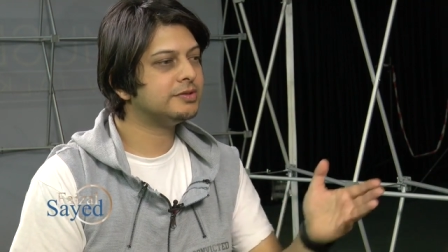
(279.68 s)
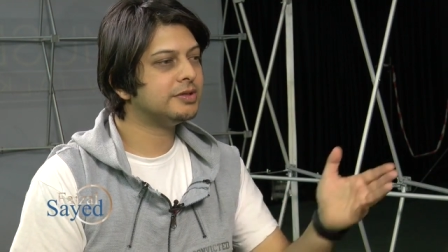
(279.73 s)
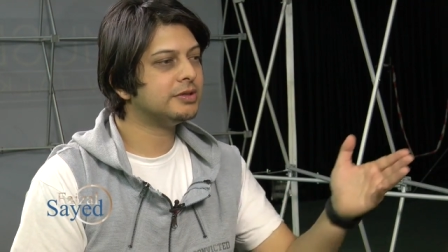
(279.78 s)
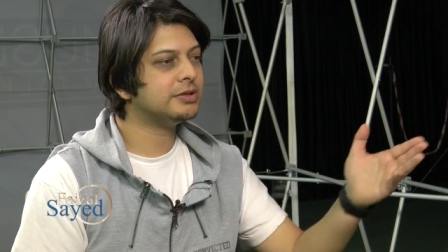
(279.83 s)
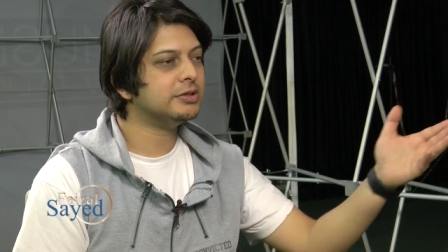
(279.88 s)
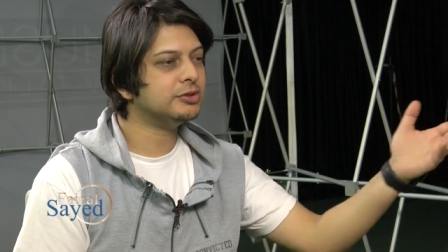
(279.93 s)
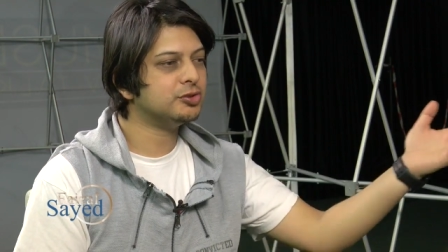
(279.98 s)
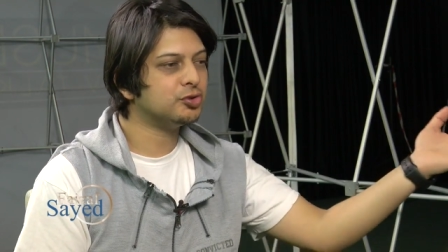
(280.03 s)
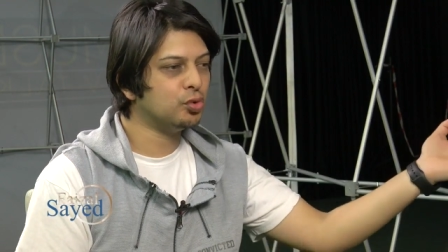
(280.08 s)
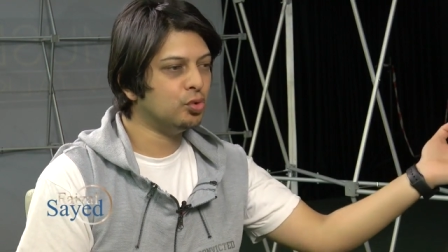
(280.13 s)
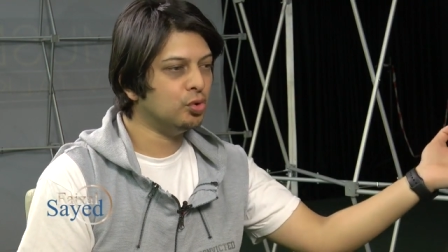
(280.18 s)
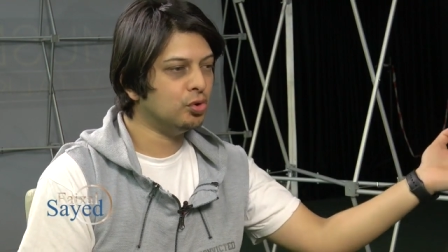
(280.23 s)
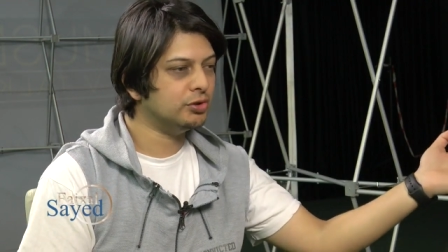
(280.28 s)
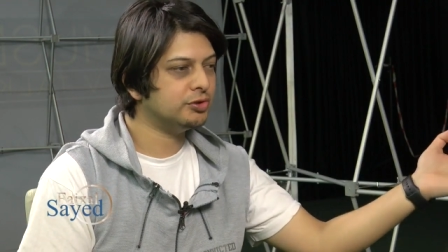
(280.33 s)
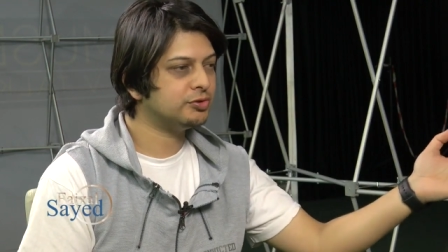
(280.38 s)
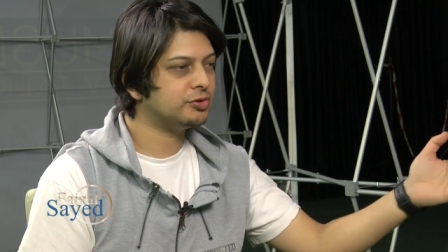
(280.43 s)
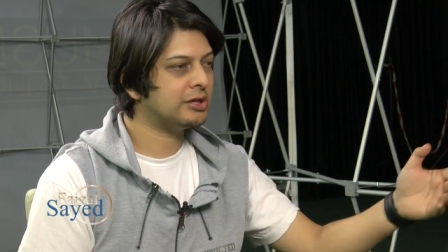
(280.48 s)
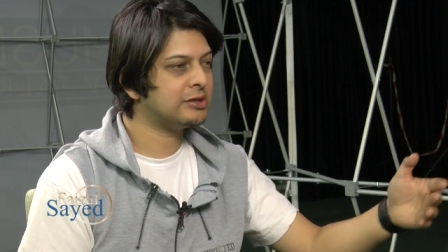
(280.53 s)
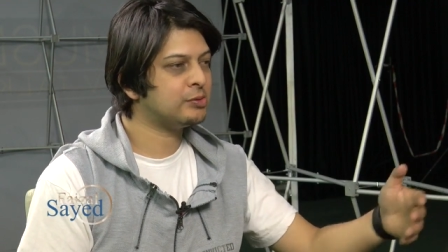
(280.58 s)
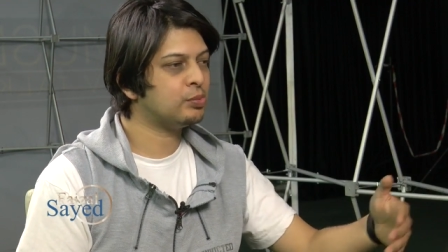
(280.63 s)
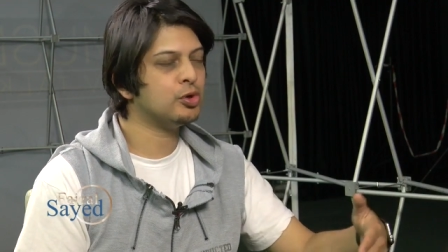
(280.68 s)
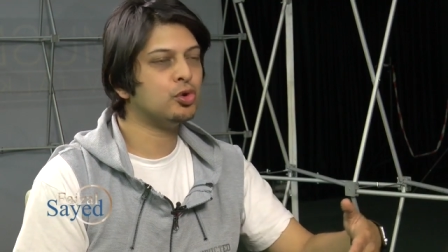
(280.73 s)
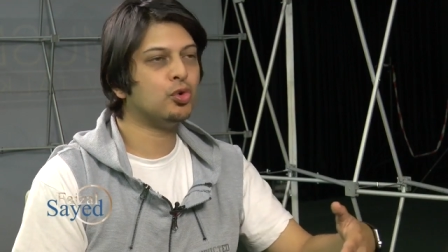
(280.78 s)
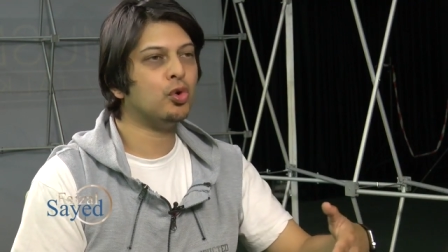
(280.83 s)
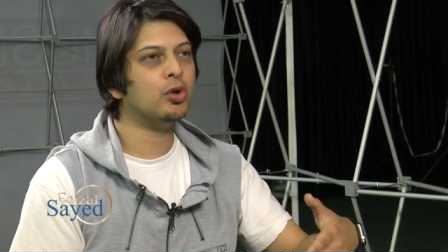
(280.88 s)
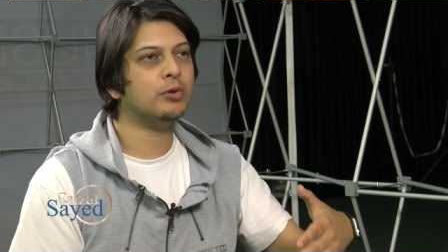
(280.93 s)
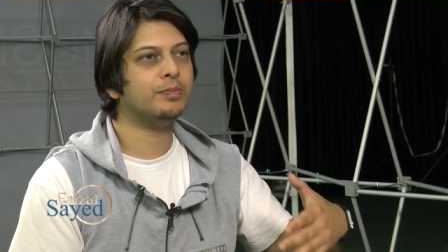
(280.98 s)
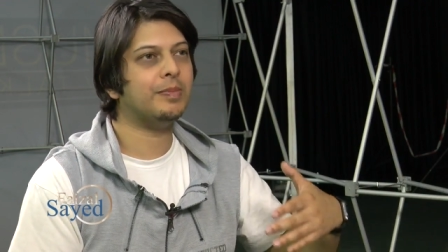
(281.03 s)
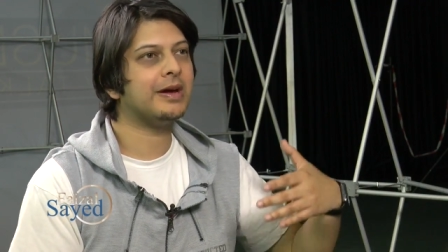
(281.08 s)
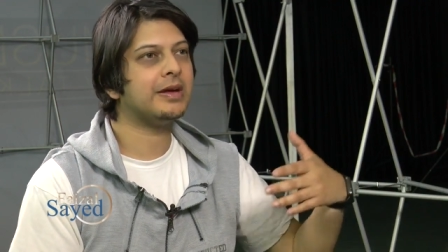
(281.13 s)
certain schools that we,
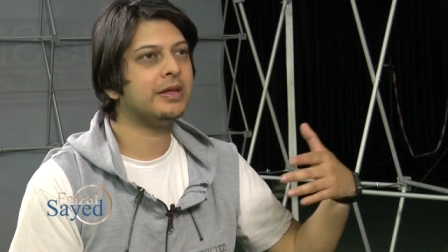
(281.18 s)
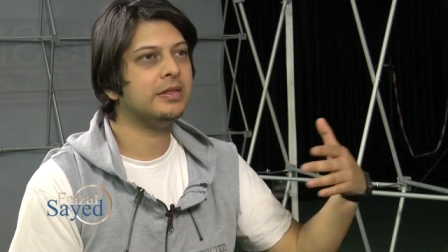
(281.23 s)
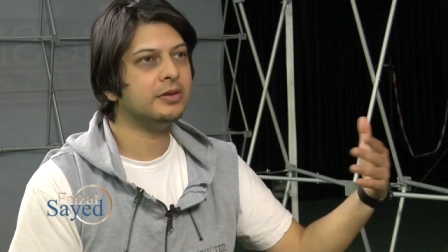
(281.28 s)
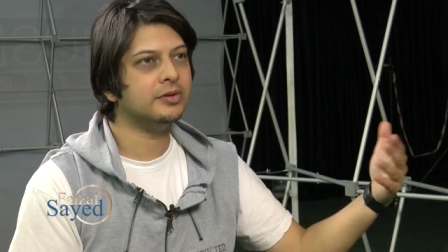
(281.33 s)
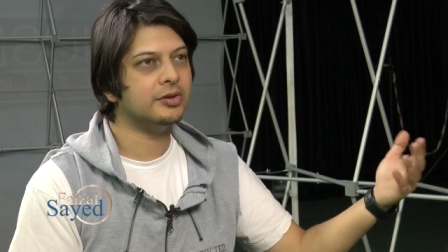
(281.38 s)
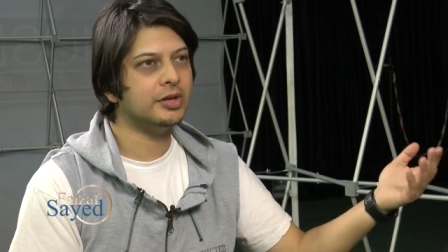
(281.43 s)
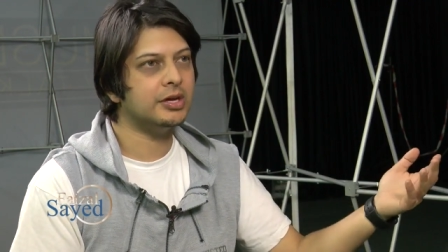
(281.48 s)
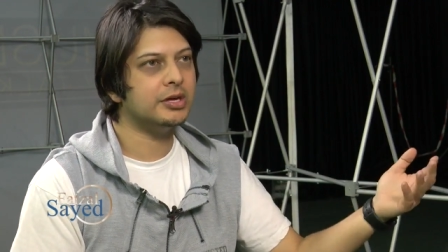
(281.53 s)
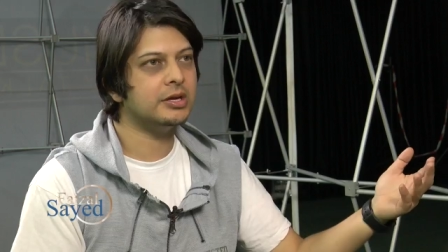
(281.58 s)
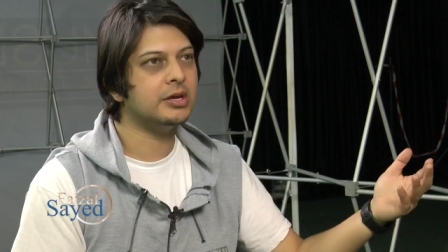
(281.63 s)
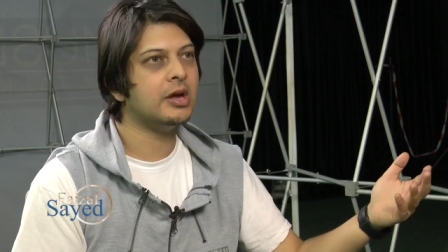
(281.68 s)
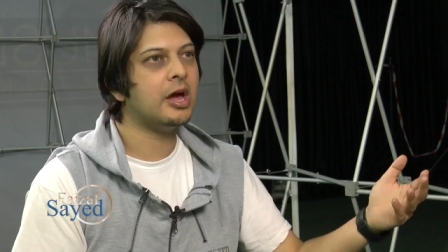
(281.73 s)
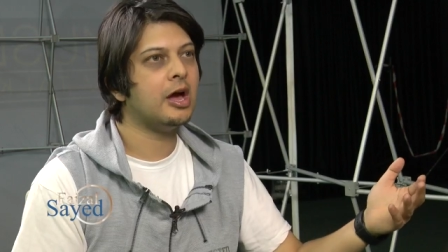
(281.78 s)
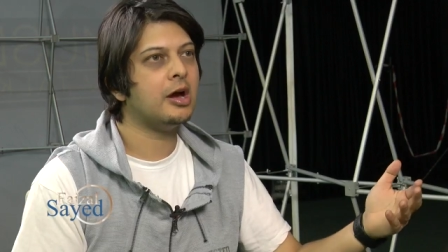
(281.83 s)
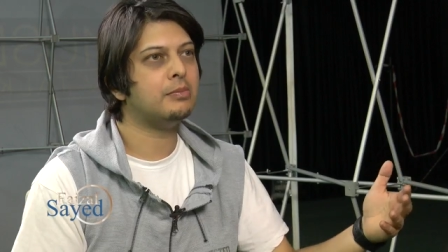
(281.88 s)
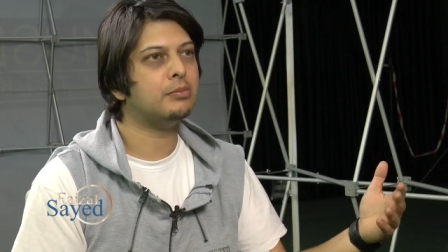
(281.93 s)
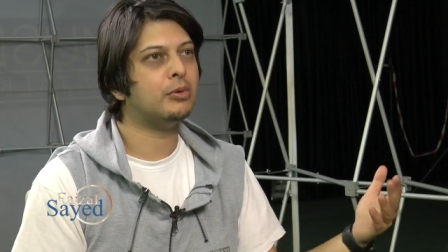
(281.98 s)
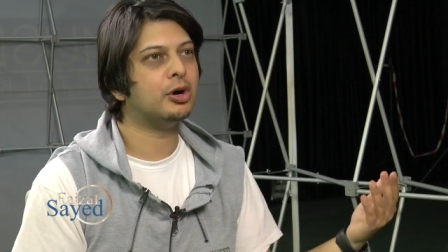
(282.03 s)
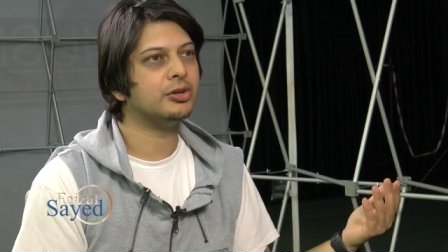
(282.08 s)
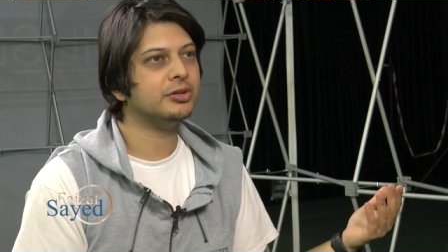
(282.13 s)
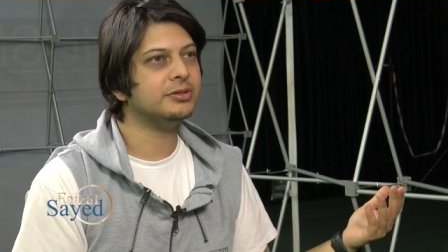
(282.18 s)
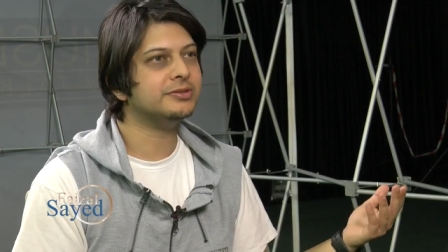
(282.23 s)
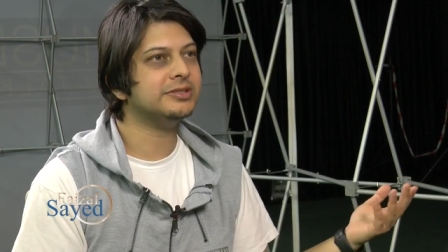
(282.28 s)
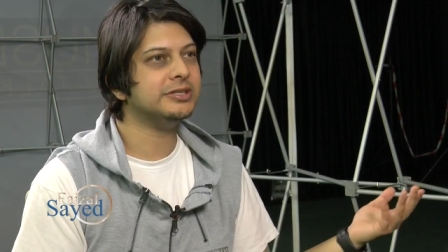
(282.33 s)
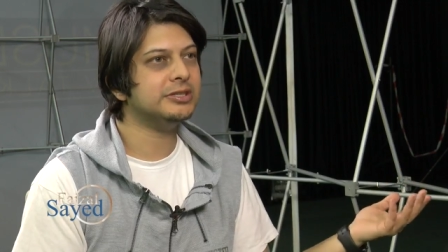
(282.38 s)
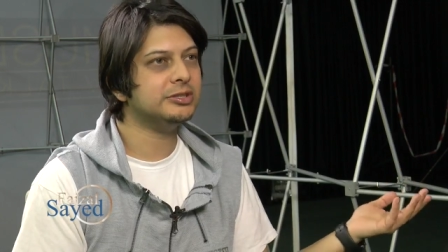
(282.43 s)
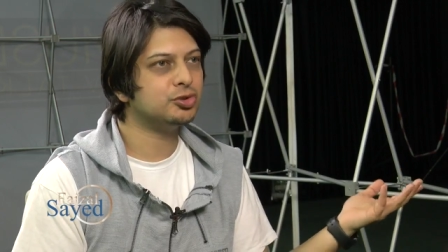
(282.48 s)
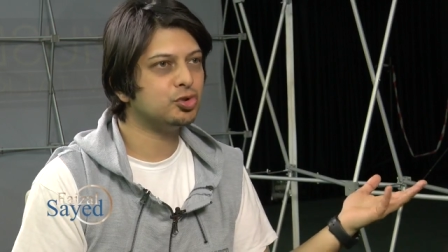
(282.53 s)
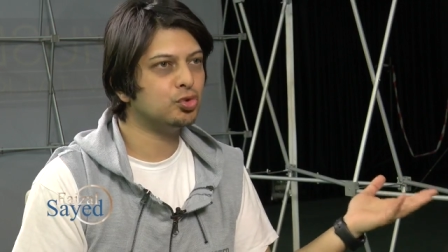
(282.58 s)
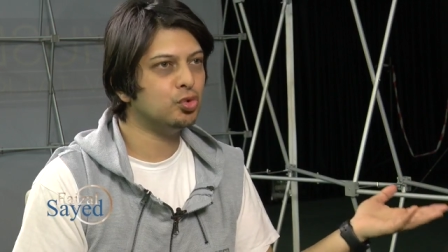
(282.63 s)
yeah. Called back in the day
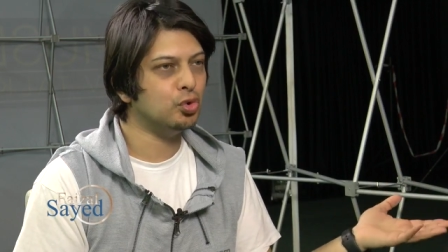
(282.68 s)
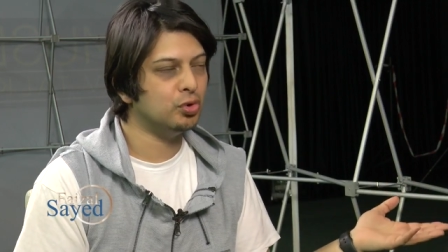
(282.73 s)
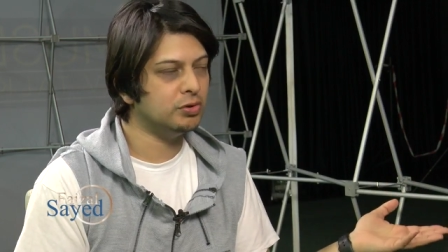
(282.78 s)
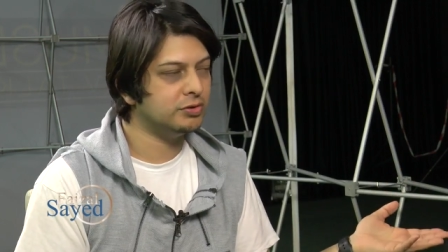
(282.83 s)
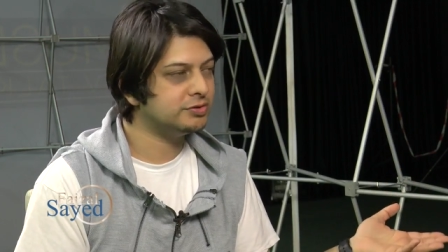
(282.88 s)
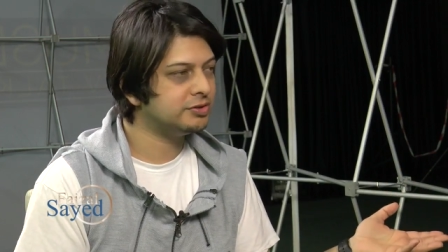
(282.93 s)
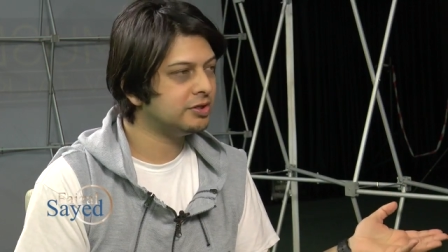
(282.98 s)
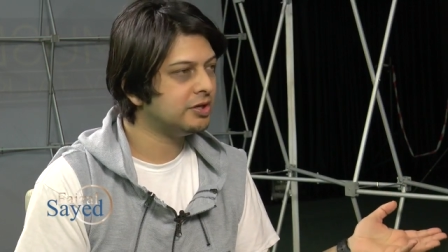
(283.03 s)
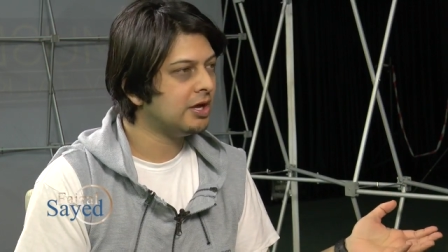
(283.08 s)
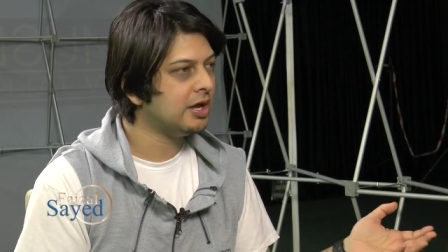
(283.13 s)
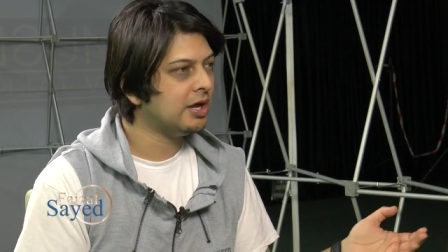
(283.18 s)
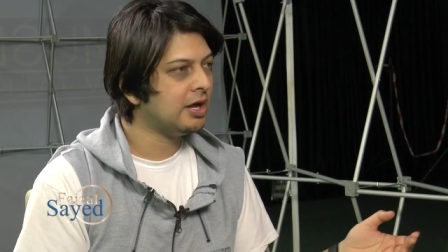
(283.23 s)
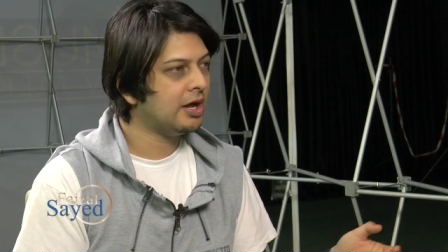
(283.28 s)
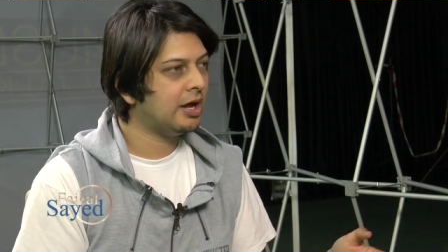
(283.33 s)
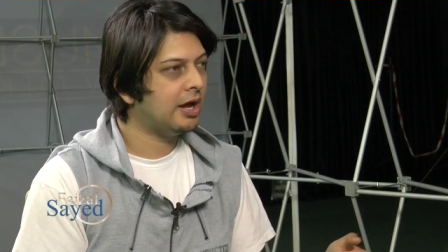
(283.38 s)
Model C schools